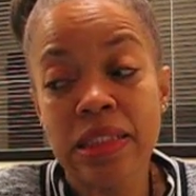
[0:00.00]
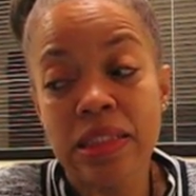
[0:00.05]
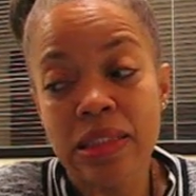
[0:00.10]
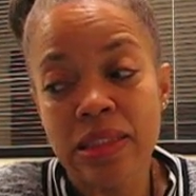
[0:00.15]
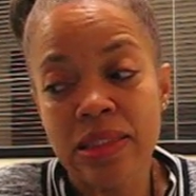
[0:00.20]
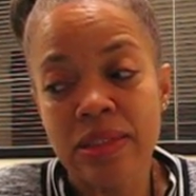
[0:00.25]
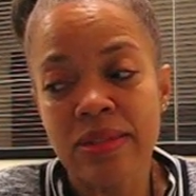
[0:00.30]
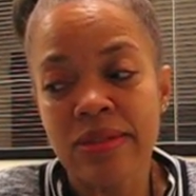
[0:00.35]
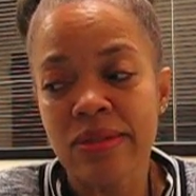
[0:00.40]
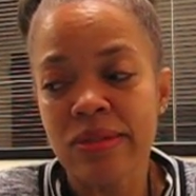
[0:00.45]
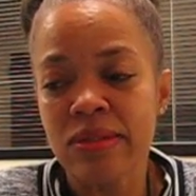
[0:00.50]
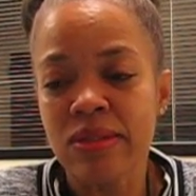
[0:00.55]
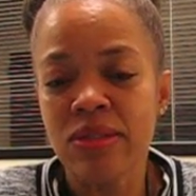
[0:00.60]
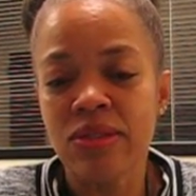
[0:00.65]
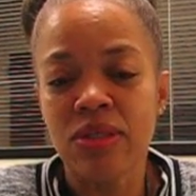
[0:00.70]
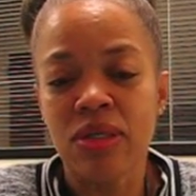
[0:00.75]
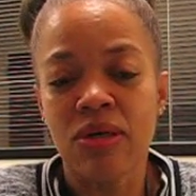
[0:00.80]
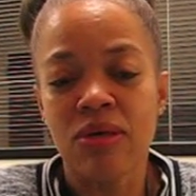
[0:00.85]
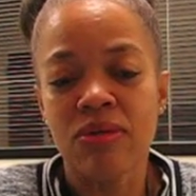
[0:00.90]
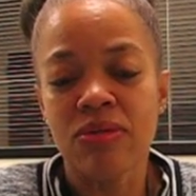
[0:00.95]
uh,
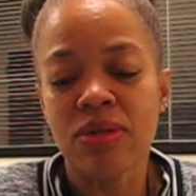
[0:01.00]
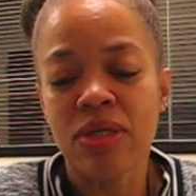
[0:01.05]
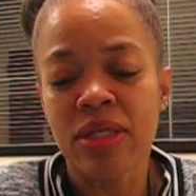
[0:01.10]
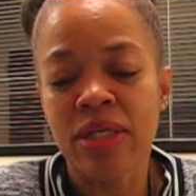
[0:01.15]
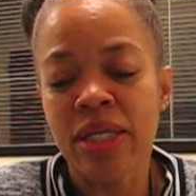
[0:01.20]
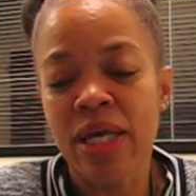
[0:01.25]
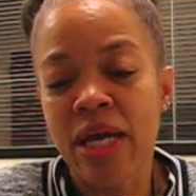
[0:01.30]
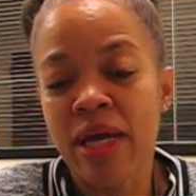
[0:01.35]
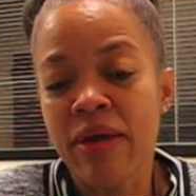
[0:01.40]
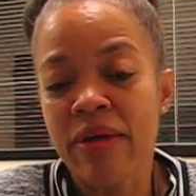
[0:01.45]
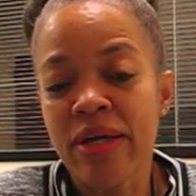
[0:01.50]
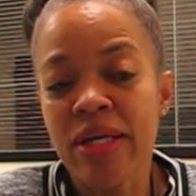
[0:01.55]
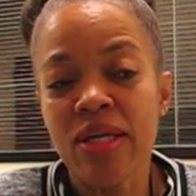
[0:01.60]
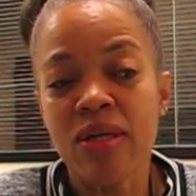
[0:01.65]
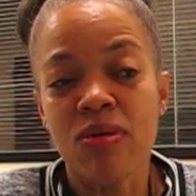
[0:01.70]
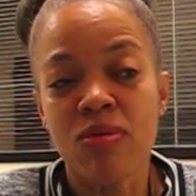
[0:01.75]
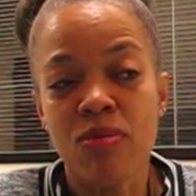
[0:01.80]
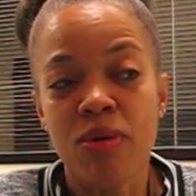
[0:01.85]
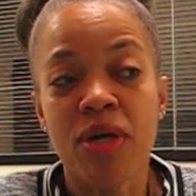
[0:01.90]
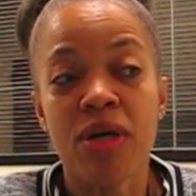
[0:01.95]
you know, an
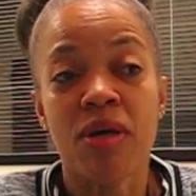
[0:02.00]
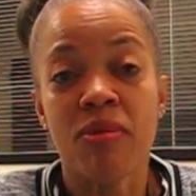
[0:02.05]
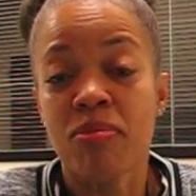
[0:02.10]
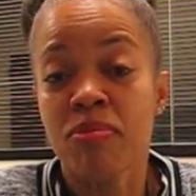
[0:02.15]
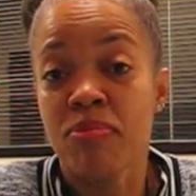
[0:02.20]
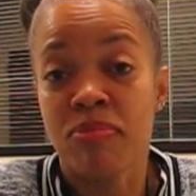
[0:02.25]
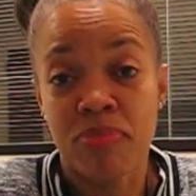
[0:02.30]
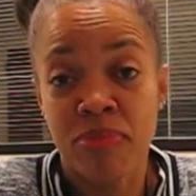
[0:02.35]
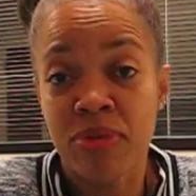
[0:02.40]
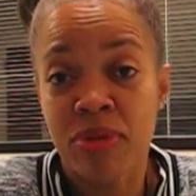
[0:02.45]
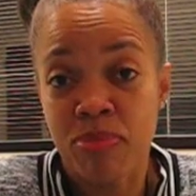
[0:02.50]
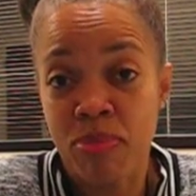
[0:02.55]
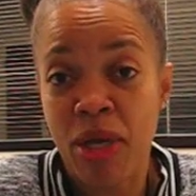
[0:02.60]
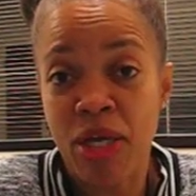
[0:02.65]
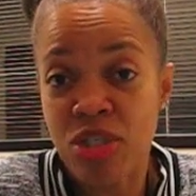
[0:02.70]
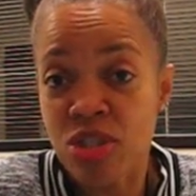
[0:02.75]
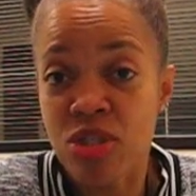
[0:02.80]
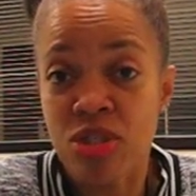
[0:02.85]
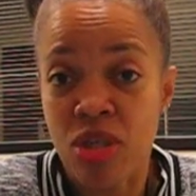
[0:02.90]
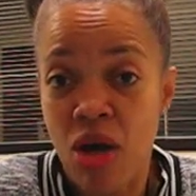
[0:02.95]
area where
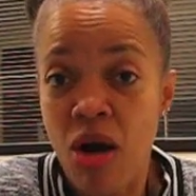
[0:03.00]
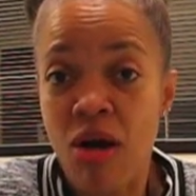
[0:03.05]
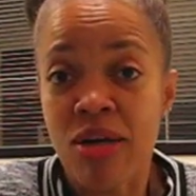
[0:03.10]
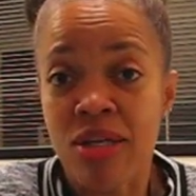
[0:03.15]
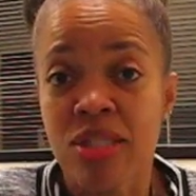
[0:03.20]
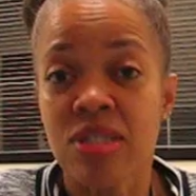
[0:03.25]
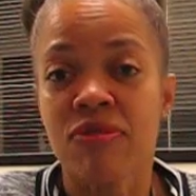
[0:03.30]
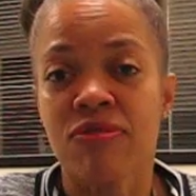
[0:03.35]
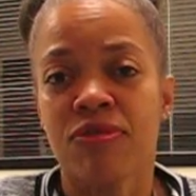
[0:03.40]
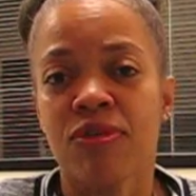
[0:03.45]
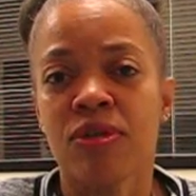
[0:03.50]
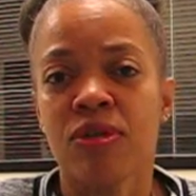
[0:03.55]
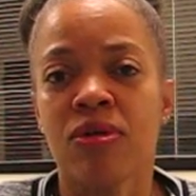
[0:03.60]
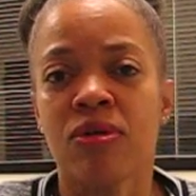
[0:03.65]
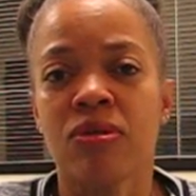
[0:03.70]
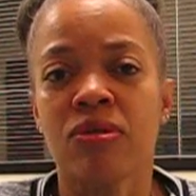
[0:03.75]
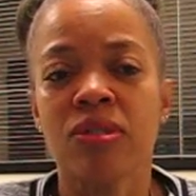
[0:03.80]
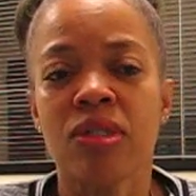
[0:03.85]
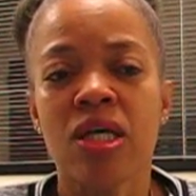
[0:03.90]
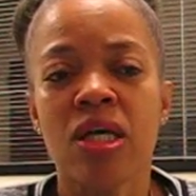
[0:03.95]
patients are
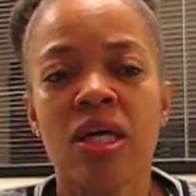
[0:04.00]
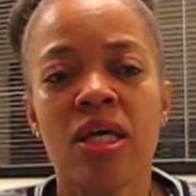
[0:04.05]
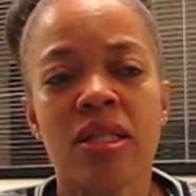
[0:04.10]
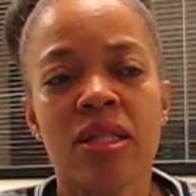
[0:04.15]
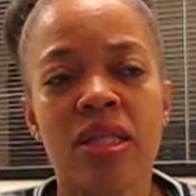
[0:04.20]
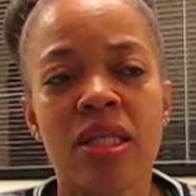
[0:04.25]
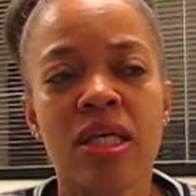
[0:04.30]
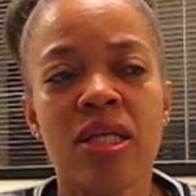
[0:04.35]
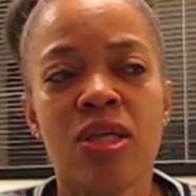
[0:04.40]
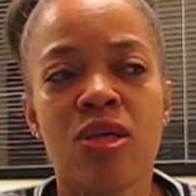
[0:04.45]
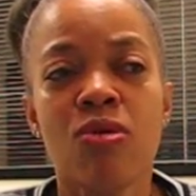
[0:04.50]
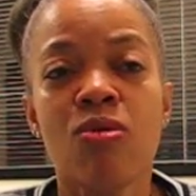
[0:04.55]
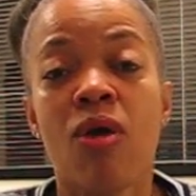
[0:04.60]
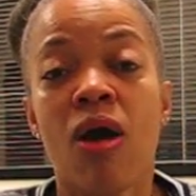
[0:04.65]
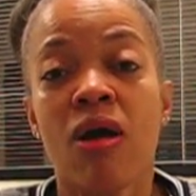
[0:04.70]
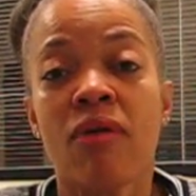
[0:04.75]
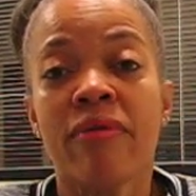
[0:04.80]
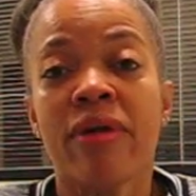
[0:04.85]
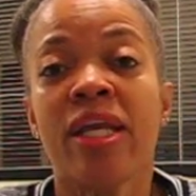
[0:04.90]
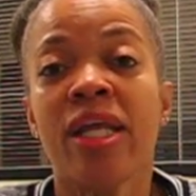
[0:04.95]
difficult, then you
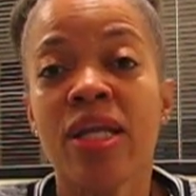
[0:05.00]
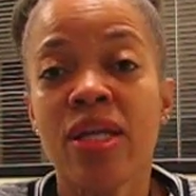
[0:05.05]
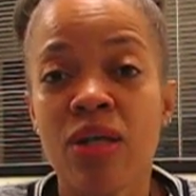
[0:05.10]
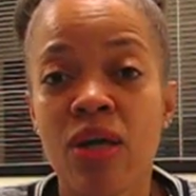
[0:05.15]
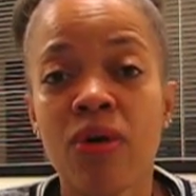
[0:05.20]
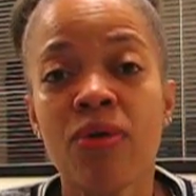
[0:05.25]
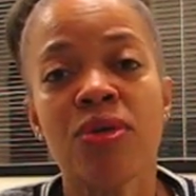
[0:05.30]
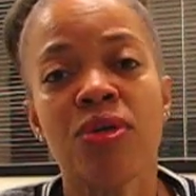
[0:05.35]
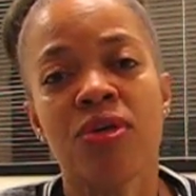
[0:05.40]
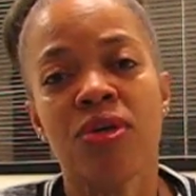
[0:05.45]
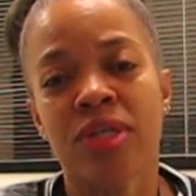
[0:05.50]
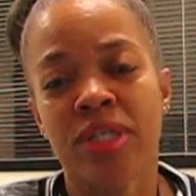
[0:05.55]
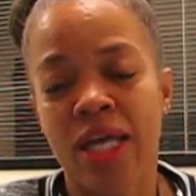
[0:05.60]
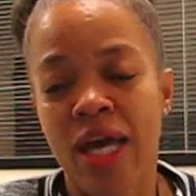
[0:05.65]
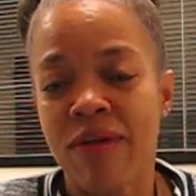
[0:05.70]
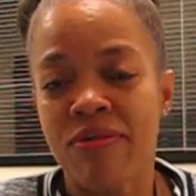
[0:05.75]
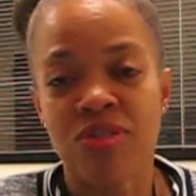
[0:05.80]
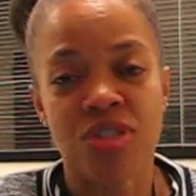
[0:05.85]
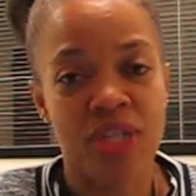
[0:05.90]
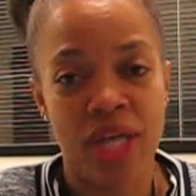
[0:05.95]
already know you're going to
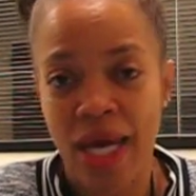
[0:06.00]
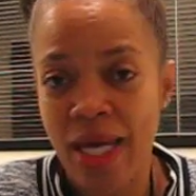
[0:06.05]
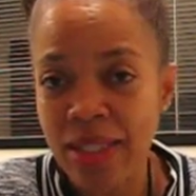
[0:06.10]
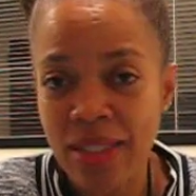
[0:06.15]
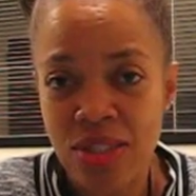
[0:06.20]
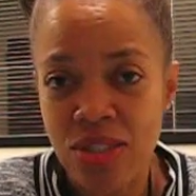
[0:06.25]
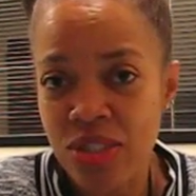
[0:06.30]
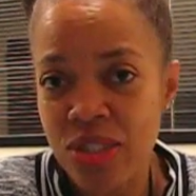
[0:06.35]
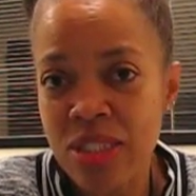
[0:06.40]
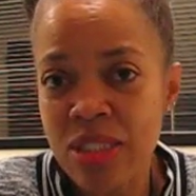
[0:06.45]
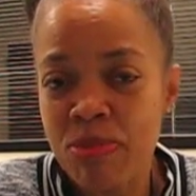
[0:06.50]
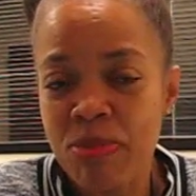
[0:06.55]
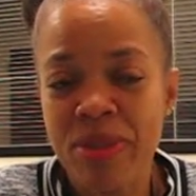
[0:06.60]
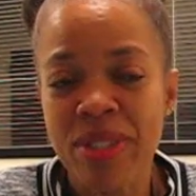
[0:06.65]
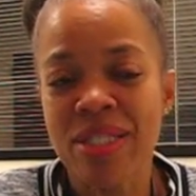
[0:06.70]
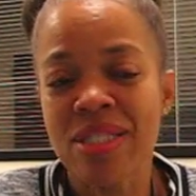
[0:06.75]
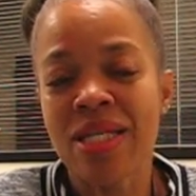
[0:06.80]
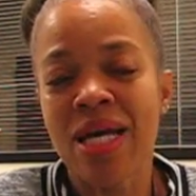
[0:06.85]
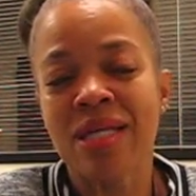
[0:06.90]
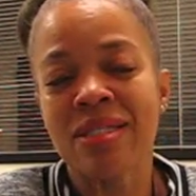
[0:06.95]
have challenges, but
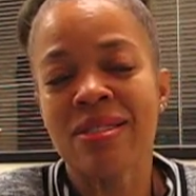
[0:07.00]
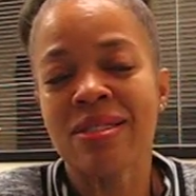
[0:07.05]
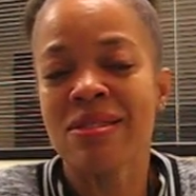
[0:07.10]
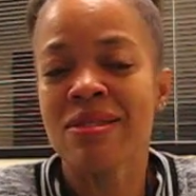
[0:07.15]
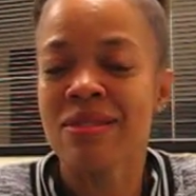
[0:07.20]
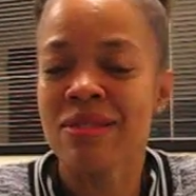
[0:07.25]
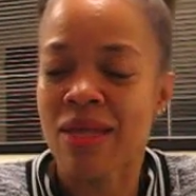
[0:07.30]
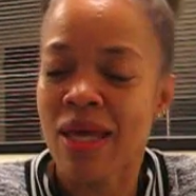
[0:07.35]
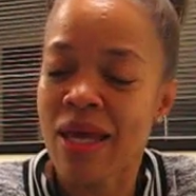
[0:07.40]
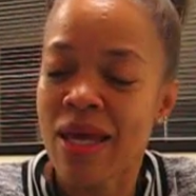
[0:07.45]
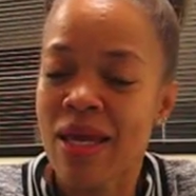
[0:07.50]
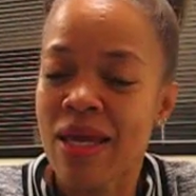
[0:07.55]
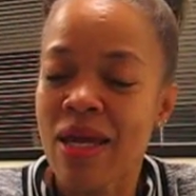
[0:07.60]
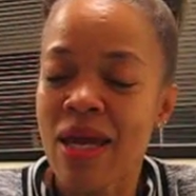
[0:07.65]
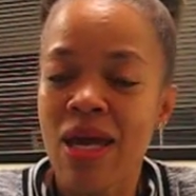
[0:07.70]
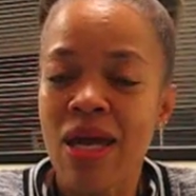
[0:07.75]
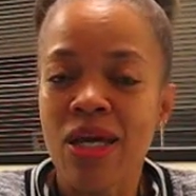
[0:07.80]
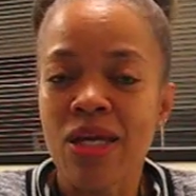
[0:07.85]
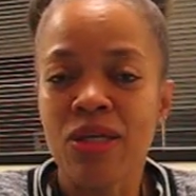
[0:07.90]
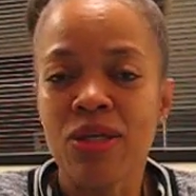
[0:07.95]
it's not to say
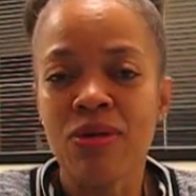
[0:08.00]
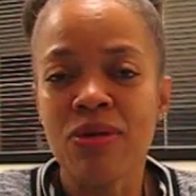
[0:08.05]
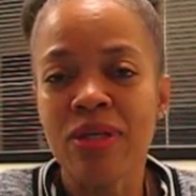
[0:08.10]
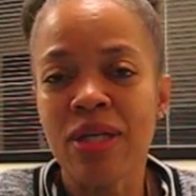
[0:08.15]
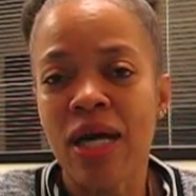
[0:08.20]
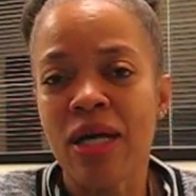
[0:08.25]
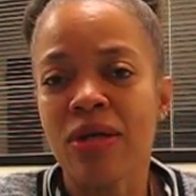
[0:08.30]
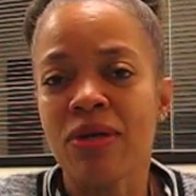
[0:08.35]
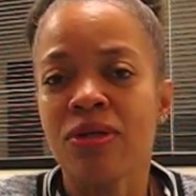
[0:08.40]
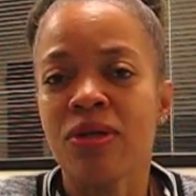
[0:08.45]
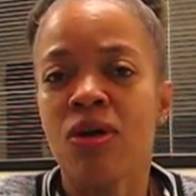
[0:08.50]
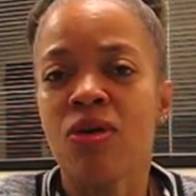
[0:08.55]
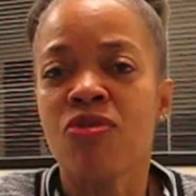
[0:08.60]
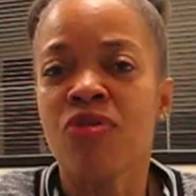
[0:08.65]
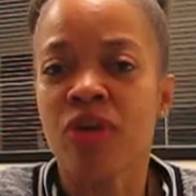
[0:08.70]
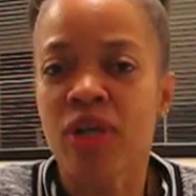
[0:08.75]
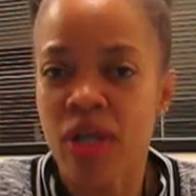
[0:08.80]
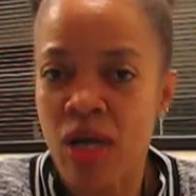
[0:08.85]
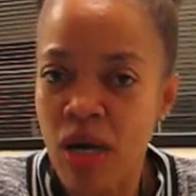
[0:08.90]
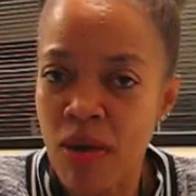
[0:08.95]
you're not going to
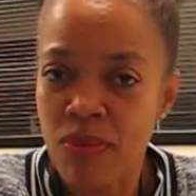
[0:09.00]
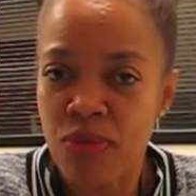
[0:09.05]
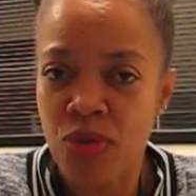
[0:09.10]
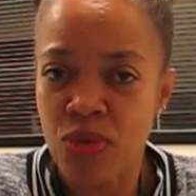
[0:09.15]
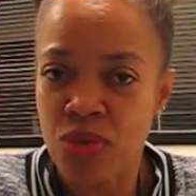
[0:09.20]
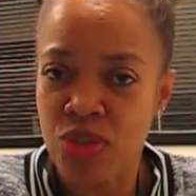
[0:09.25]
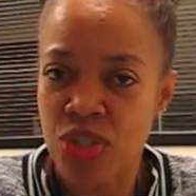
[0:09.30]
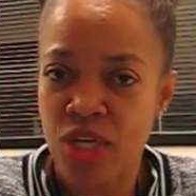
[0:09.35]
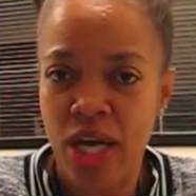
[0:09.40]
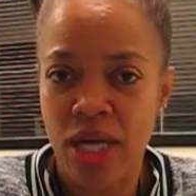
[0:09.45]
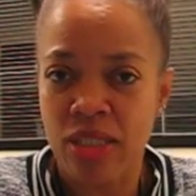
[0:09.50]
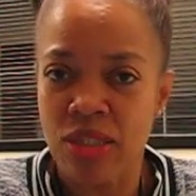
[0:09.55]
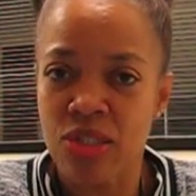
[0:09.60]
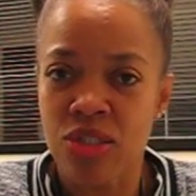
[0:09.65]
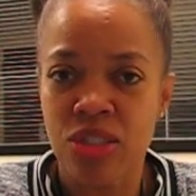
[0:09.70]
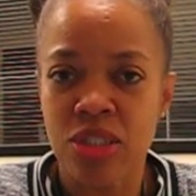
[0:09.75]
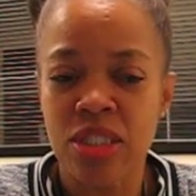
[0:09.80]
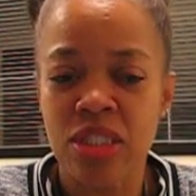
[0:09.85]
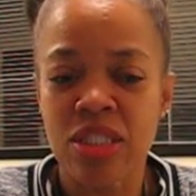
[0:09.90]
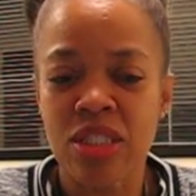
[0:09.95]
overcome those
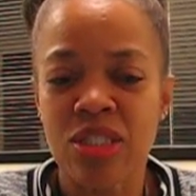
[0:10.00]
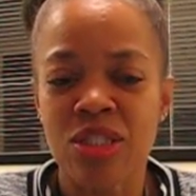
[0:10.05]
challenges.